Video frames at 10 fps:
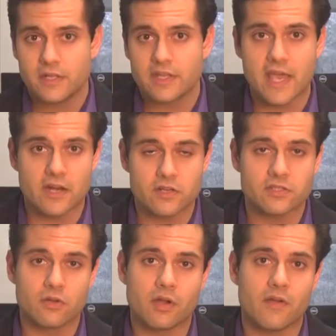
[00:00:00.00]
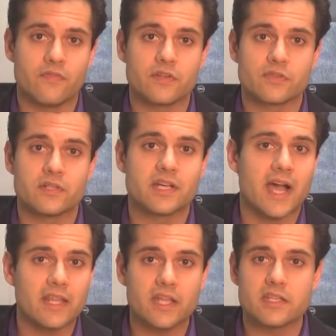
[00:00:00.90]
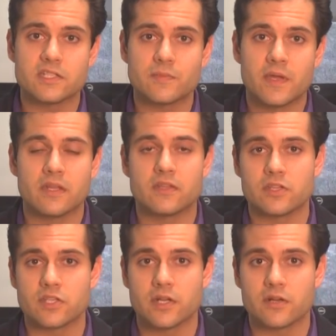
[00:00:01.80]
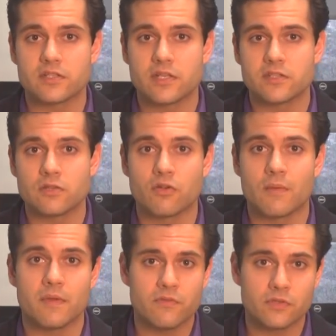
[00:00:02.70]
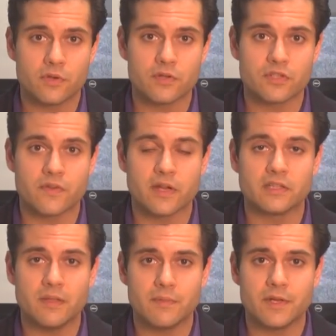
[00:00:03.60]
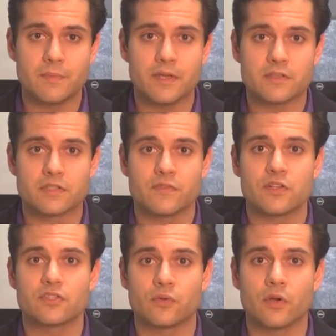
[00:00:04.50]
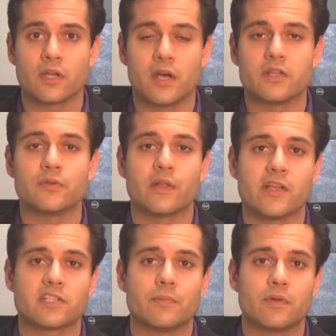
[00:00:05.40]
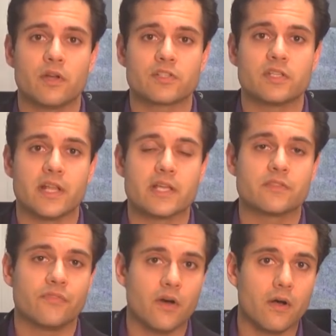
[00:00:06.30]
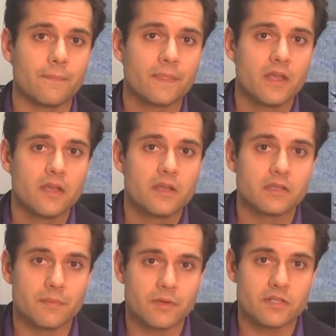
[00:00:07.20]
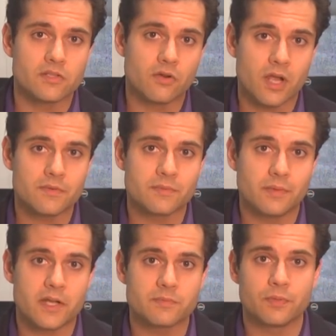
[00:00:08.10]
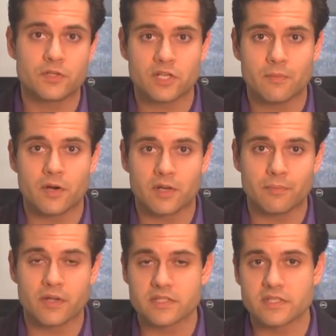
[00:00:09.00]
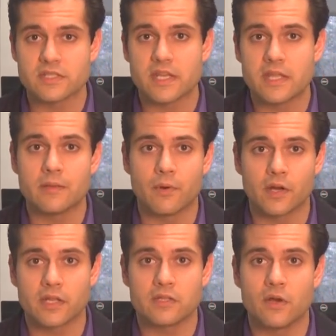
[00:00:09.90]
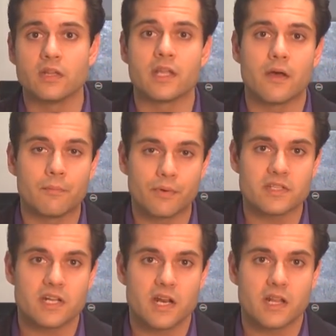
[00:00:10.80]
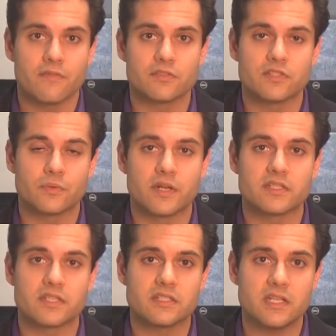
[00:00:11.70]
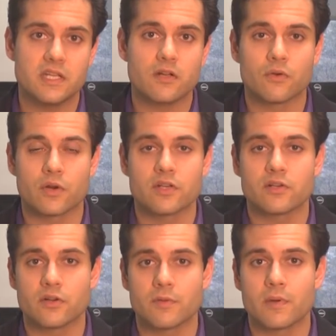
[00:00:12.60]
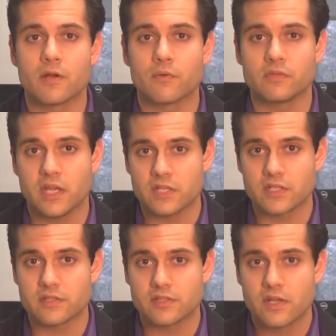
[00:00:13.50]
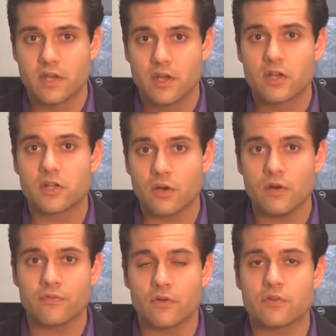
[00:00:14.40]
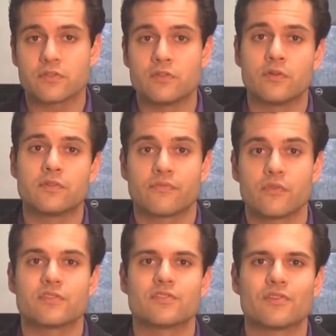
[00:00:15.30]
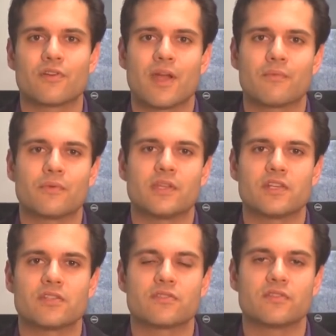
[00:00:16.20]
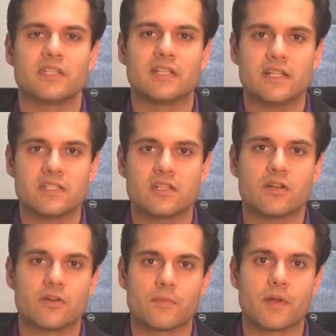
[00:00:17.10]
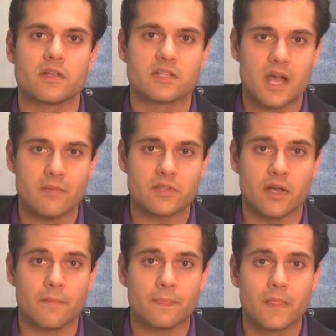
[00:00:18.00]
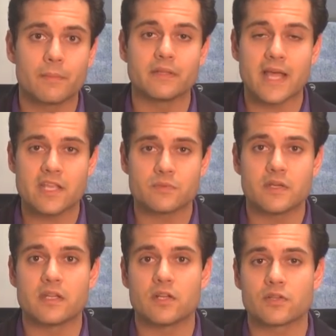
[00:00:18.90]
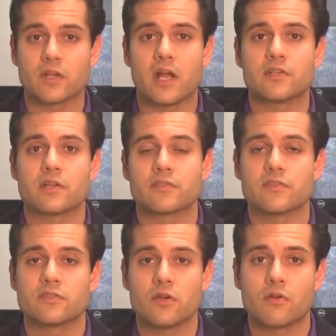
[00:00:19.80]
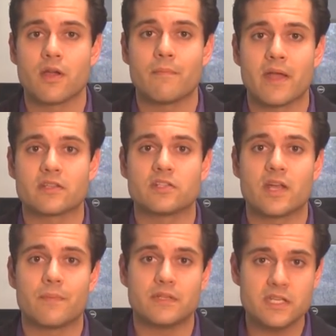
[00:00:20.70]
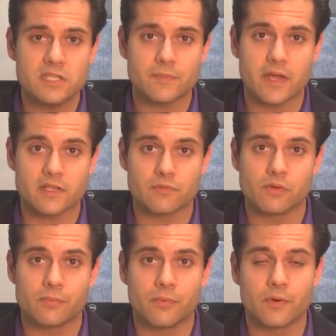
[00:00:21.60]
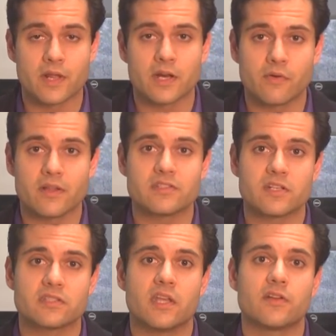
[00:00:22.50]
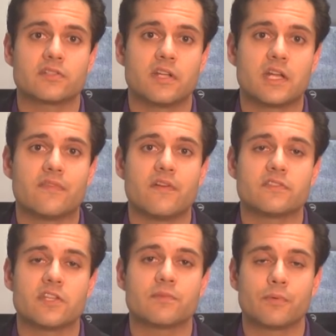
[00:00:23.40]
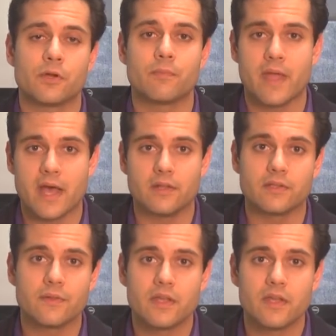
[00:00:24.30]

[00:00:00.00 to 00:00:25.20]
Canada's snow crab fishery is highly anticipated this year, since snow crab inventories are very limited because of an historic cut to Alaskan production last fall. Limited snow crab supplies pushed up market prices in the market to unprecedented levels in 2016, according to Urner Barry quotations. Current frozen snow crab quotations are delisted on Urner Barry's Comtel, but last week initial contracts for snow crab packed to Japanese specs were reported at around $6.95 per pound.